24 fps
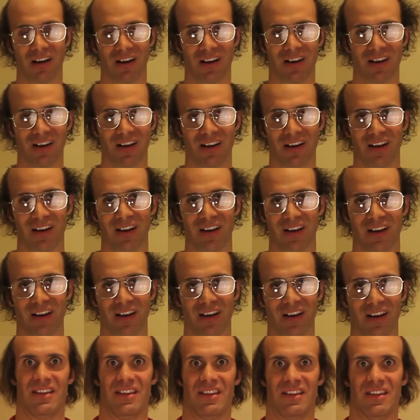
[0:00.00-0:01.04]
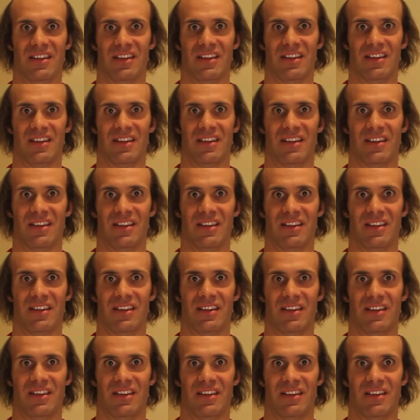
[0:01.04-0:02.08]

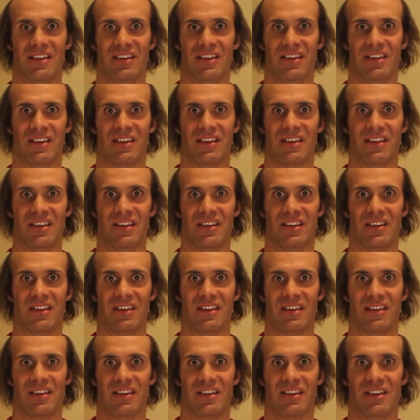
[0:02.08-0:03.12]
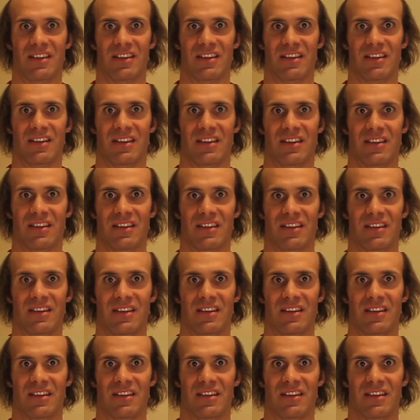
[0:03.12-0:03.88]
Nobody speaks.